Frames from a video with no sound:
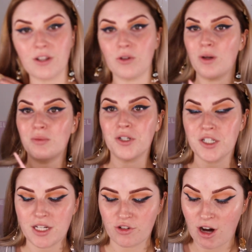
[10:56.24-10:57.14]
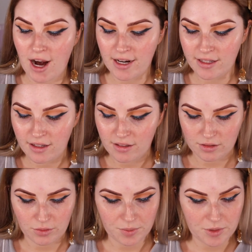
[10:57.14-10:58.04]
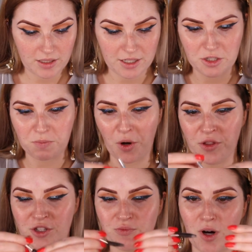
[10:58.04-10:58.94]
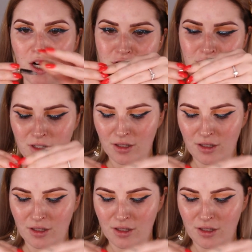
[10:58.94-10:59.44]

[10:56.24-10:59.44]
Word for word: feel pretty dry. Whoops, I just broke this brush.